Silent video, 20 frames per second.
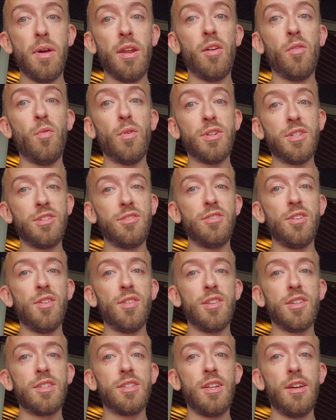better once you know
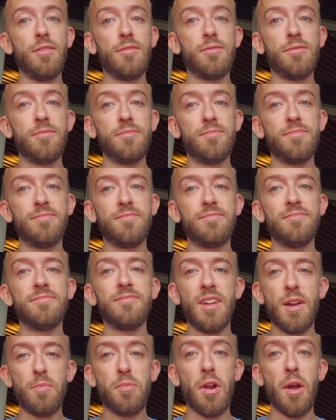this stuff.
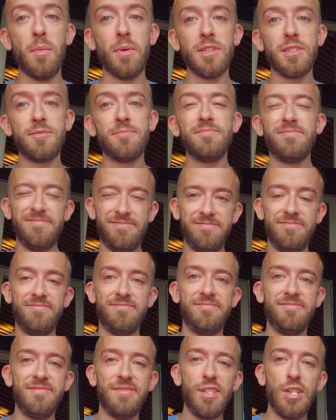I promise.
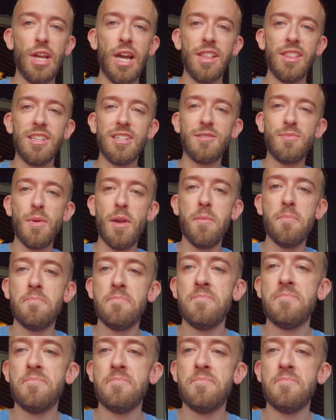You got this, man.